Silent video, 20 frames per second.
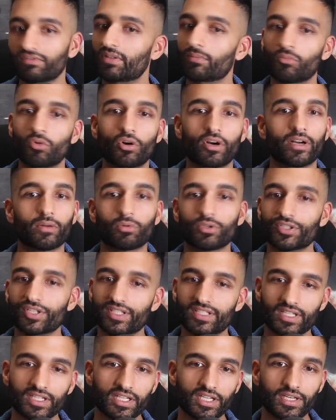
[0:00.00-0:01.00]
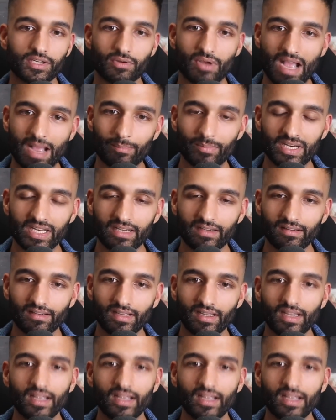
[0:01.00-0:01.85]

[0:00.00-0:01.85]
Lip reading: the more it will just continue happening.